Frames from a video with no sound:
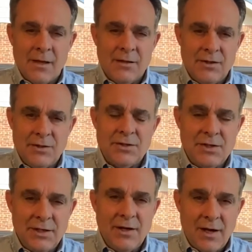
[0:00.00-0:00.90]
do you
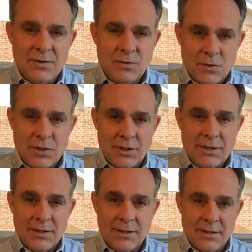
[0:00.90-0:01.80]
see God's
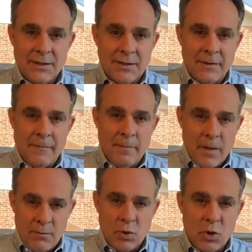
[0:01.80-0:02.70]
Word
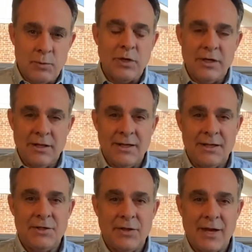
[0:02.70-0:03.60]
appropriately
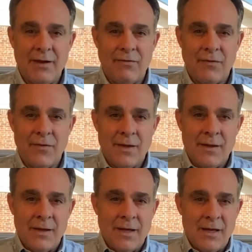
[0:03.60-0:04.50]
in your life
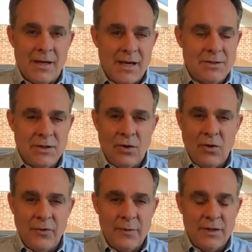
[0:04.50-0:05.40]
as the
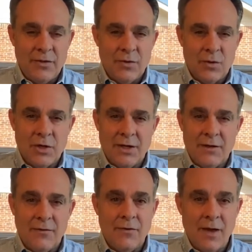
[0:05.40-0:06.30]
ultimate authority
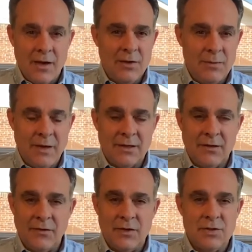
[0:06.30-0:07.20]
of how you make
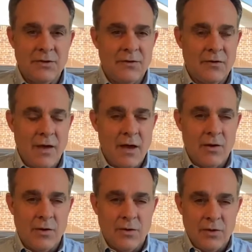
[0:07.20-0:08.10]
decisions, of
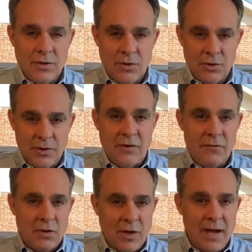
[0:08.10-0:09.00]
how you
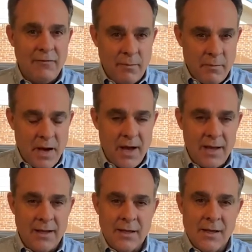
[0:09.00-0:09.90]
live your life
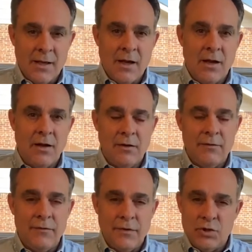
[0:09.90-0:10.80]
by,
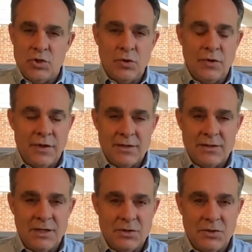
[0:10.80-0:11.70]
of the truth that
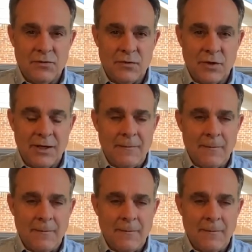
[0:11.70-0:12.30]
sets you free?